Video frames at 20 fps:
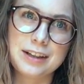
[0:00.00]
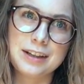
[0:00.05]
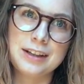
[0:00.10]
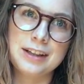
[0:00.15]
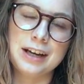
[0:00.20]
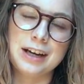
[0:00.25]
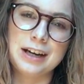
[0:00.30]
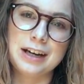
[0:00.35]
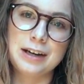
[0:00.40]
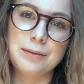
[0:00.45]

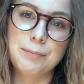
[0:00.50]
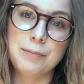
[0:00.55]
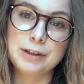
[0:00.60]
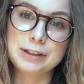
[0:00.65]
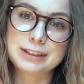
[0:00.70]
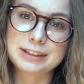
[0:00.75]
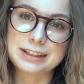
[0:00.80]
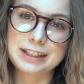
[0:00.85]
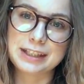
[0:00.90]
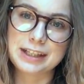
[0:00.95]

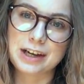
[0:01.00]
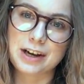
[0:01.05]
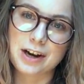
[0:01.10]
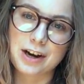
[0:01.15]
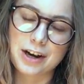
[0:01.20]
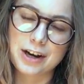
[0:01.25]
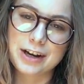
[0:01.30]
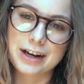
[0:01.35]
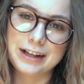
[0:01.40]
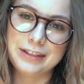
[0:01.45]
mostly the
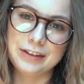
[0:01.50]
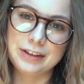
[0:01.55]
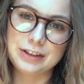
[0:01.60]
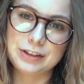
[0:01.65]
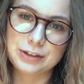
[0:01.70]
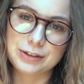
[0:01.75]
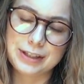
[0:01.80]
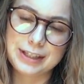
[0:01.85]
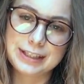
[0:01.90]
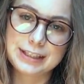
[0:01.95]
heart and the
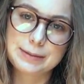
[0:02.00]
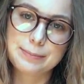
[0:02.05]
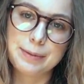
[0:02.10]
joints,